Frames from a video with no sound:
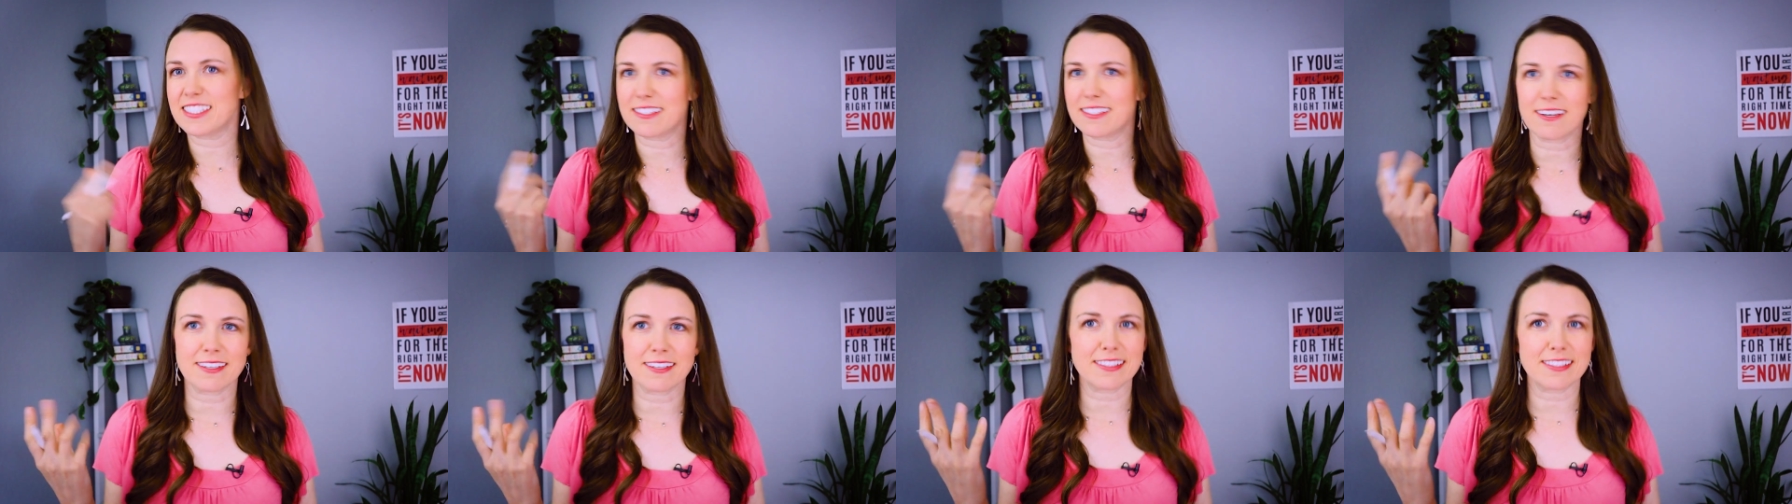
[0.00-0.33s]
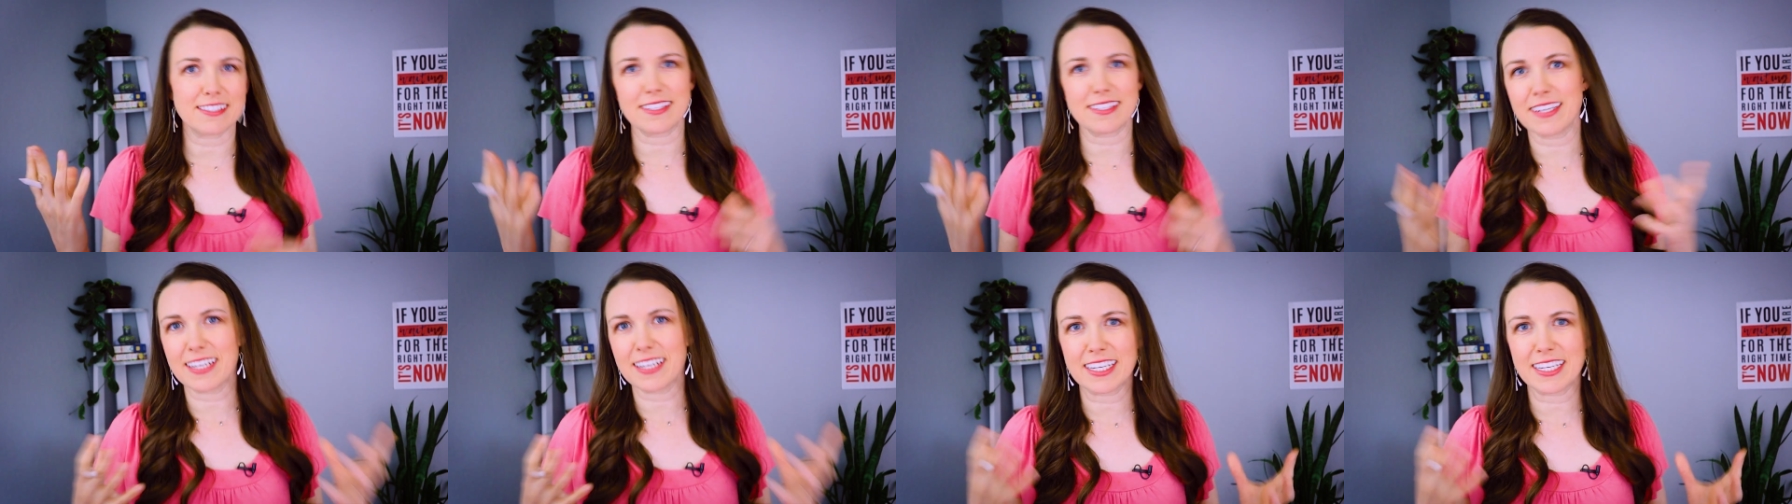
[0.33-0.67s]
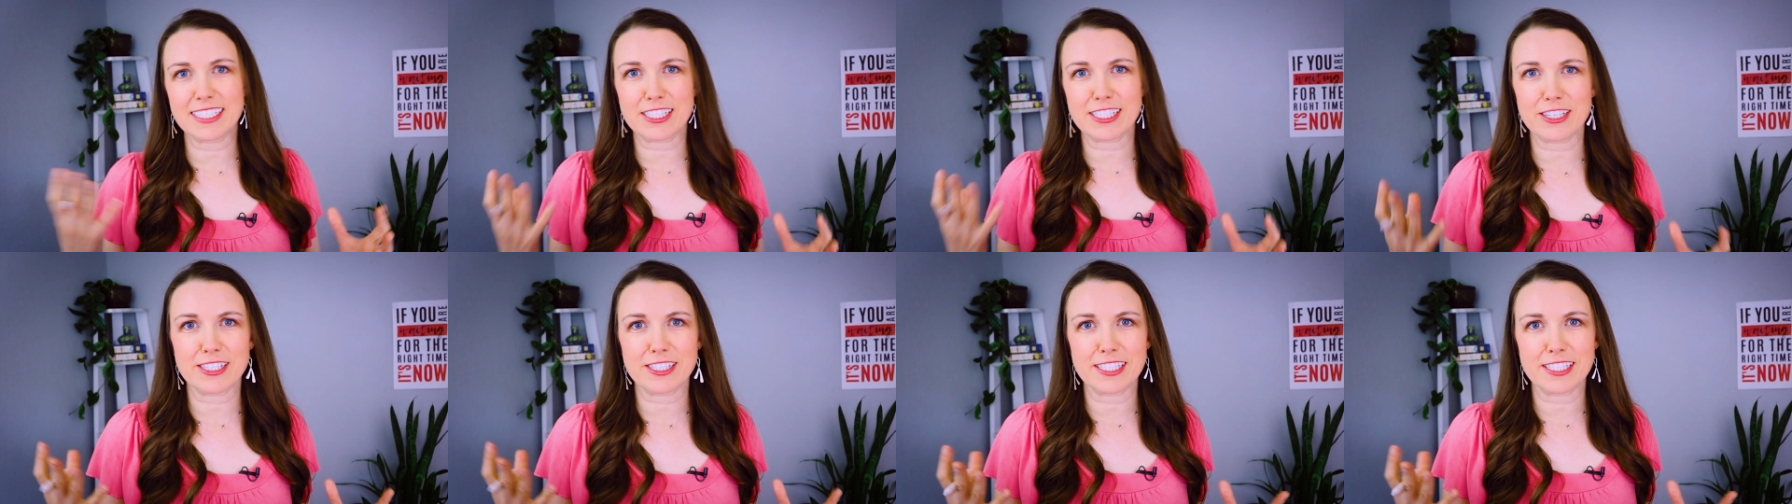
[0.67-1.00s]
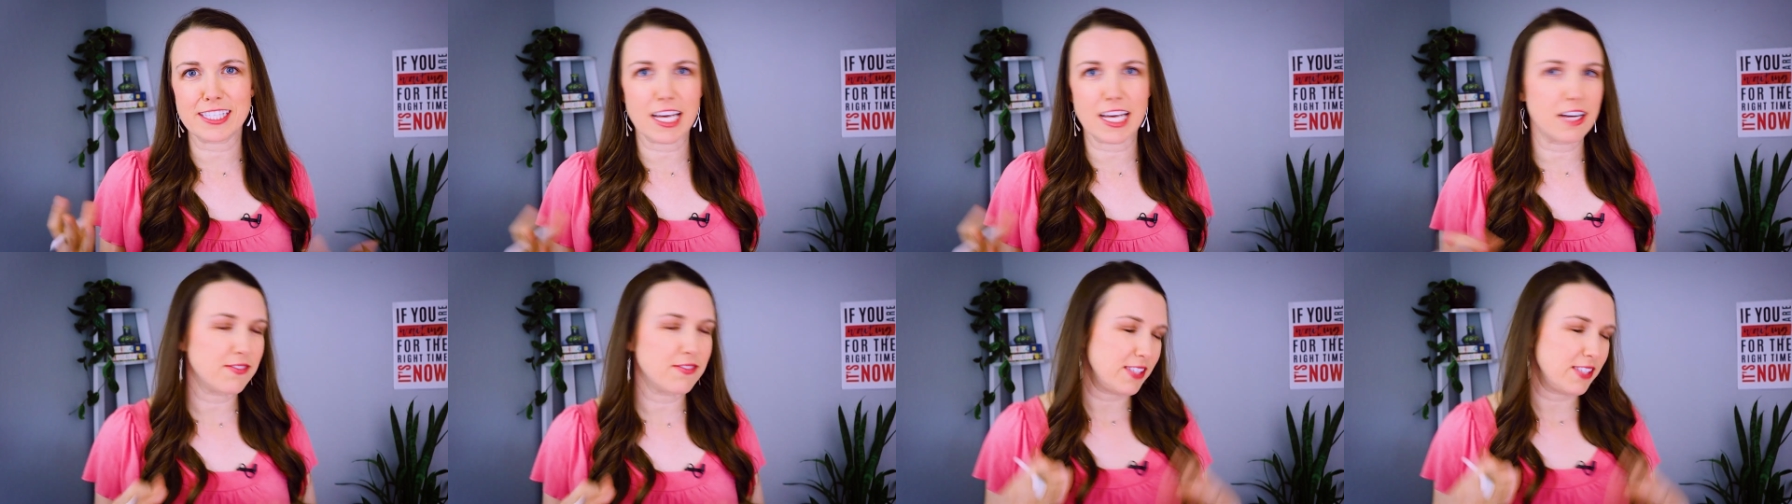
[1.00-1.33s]
Start singing it to
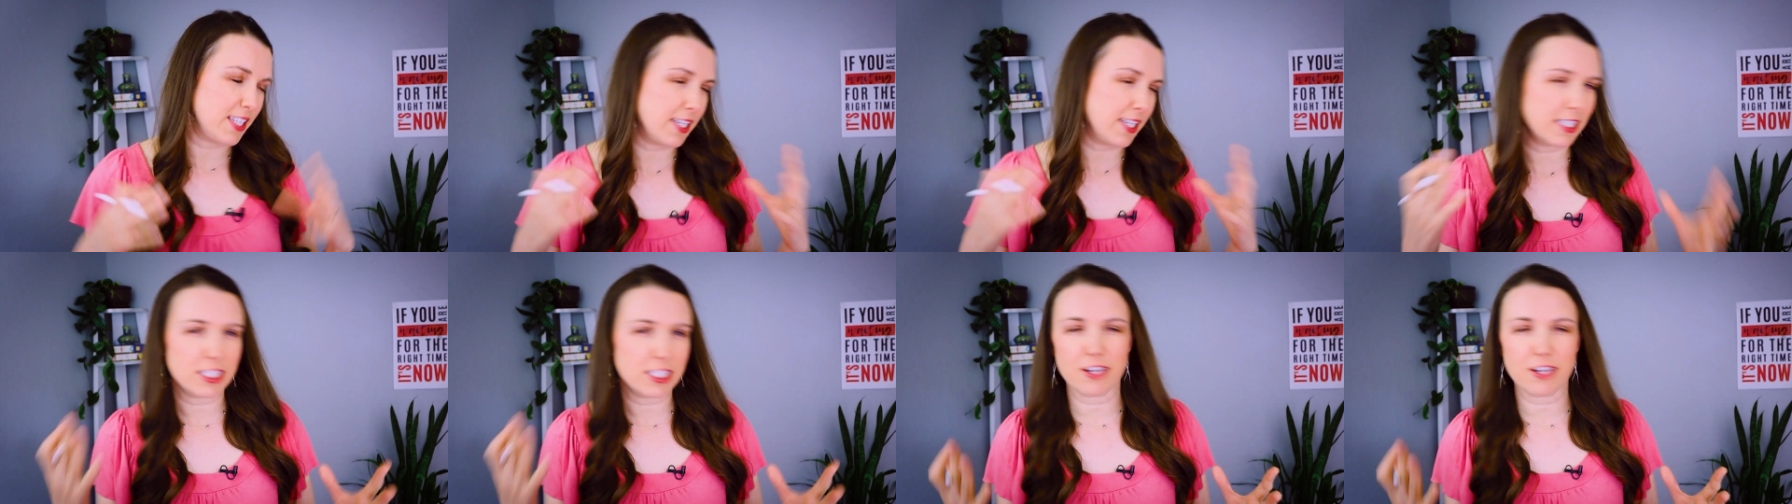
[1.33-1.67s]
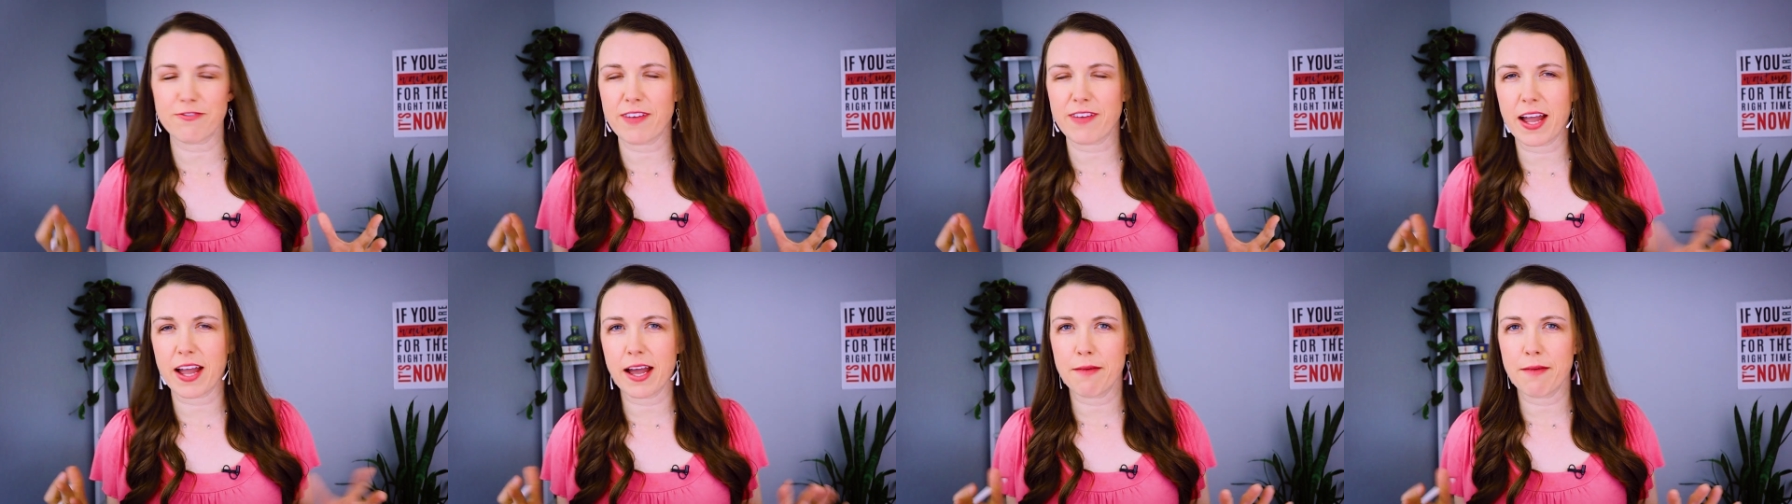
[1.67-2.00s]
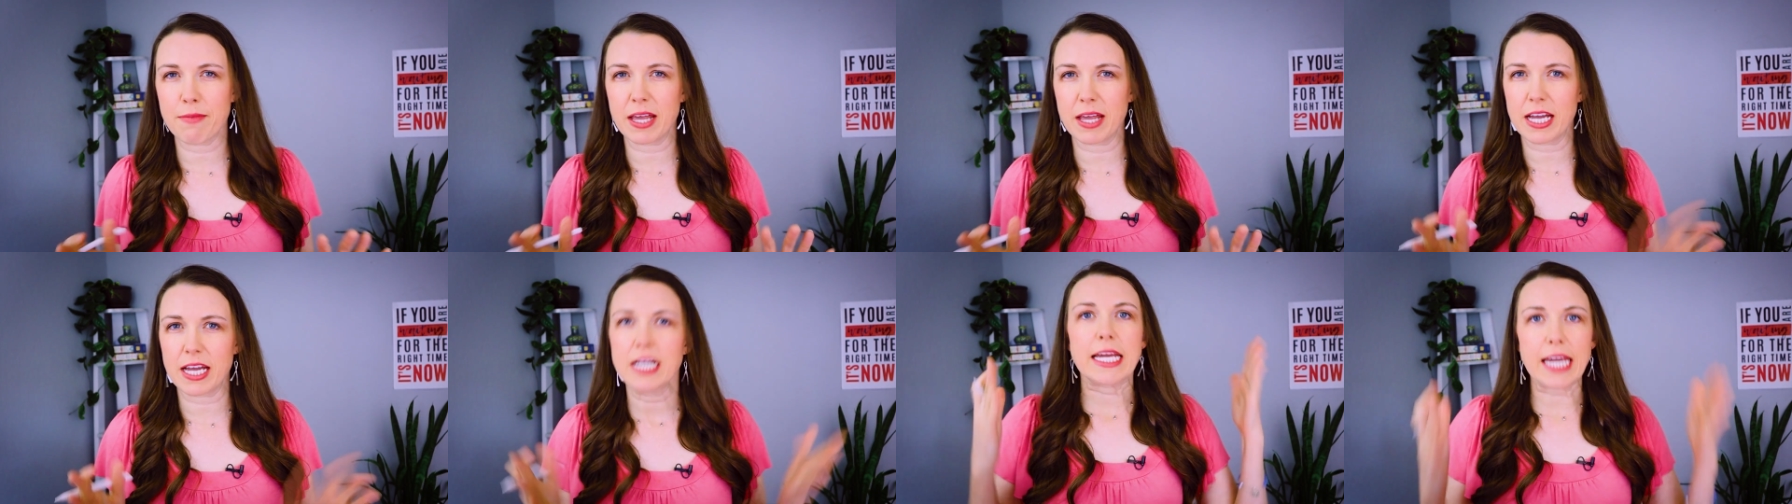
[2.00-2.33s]
yourself. Sing it to your family.